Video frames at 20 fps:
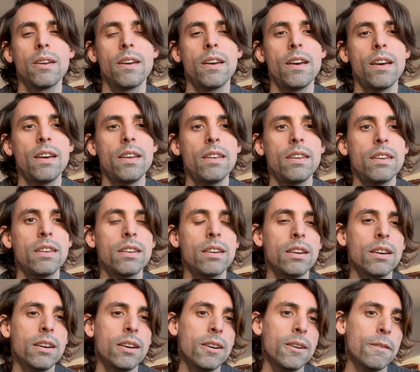And
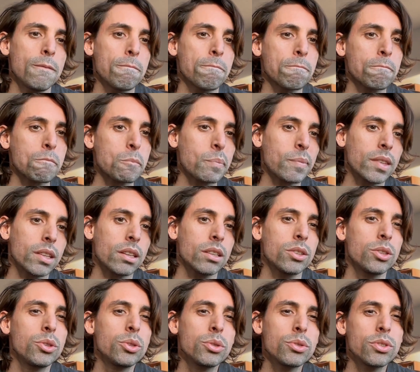
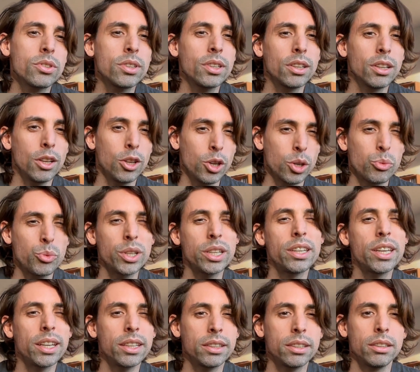use the long read
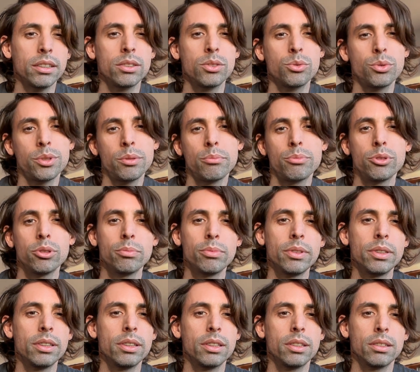data to improve
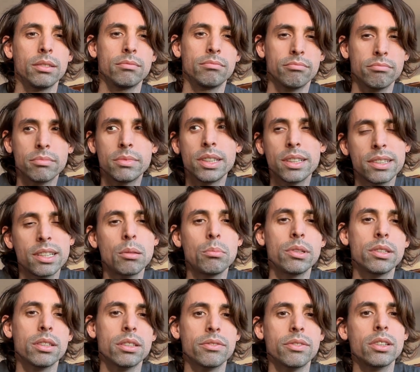the
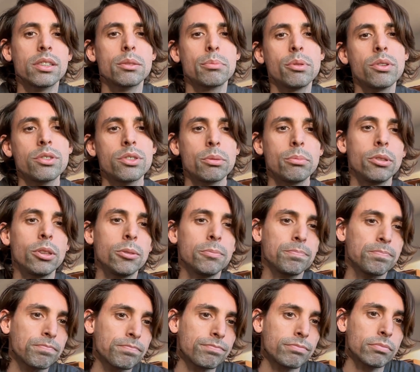assemblies as far as possible.
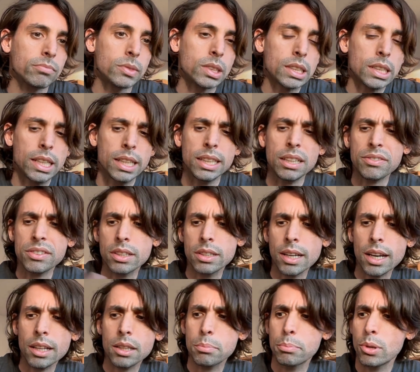And after
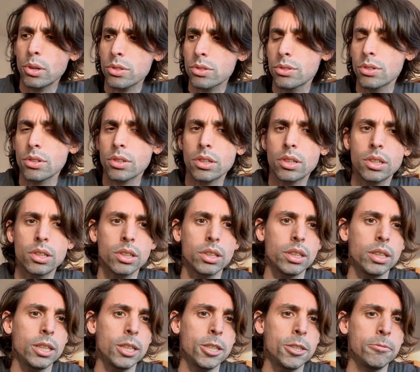that postdoc,
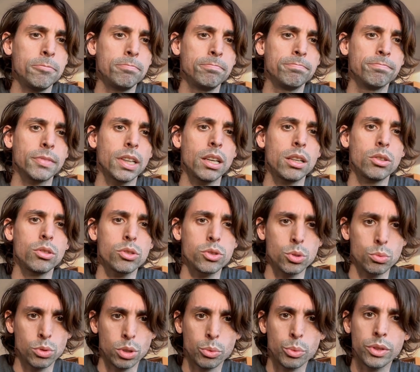I also
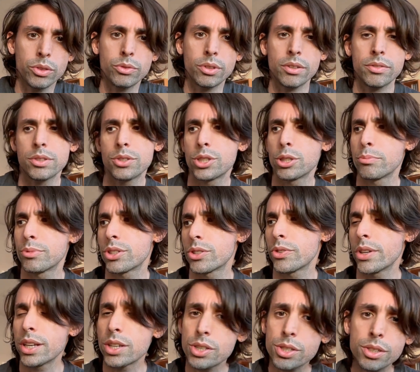worked with reference genome
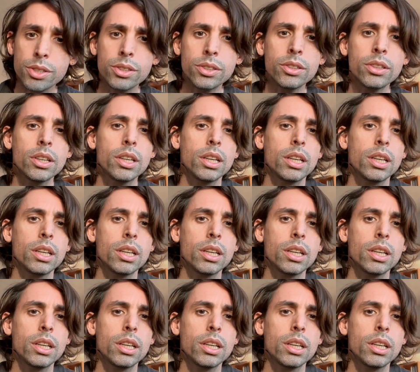generation.